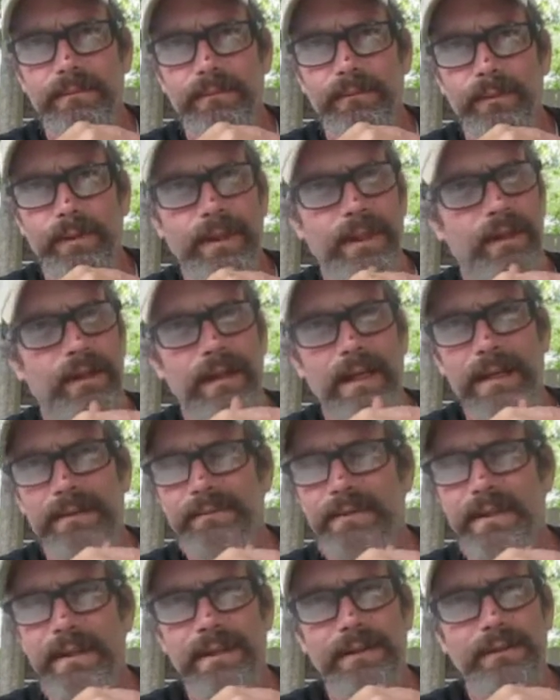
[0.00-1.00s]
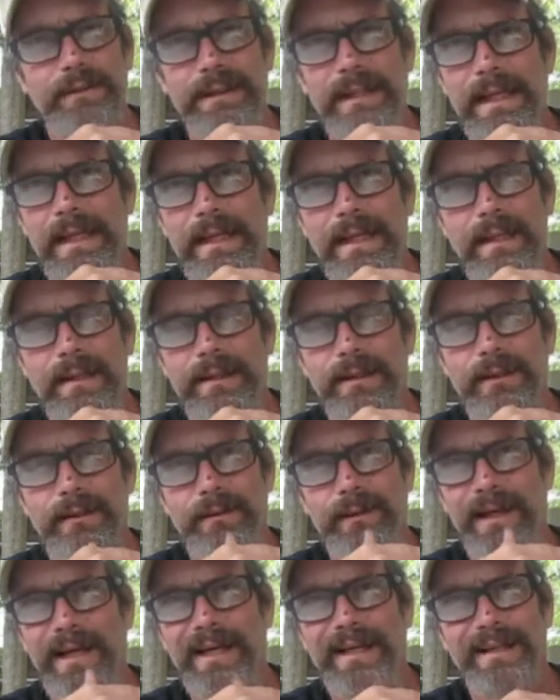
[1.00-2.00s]
We all have to deal with that echo,
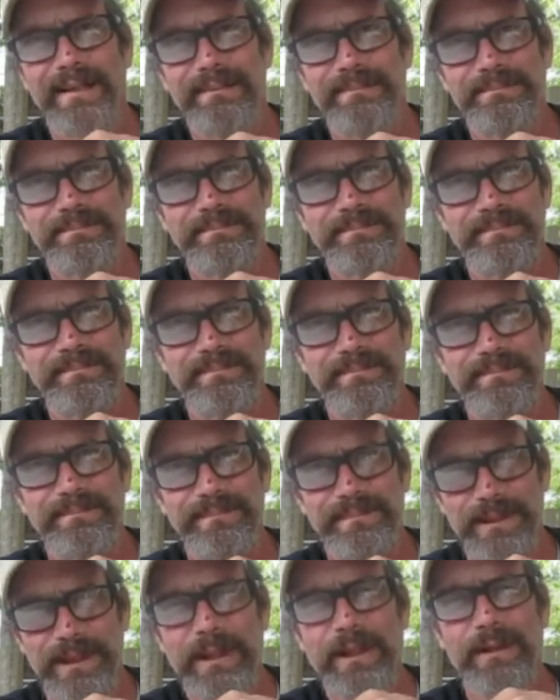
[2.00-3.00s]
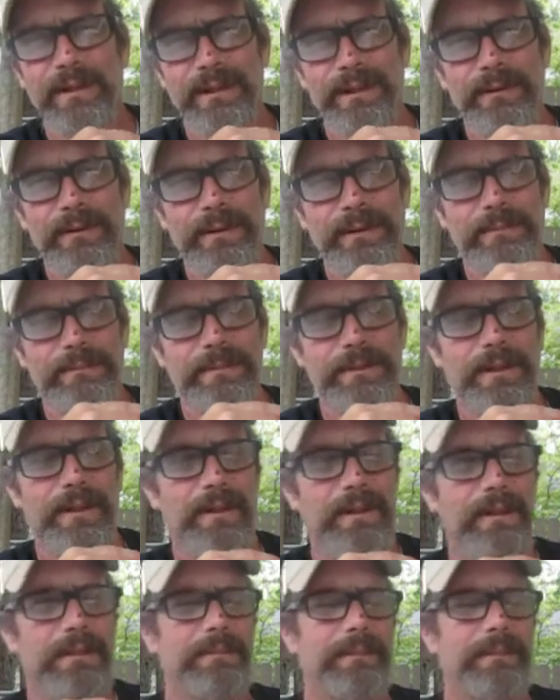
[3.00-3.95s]
right? You all know what I'm talking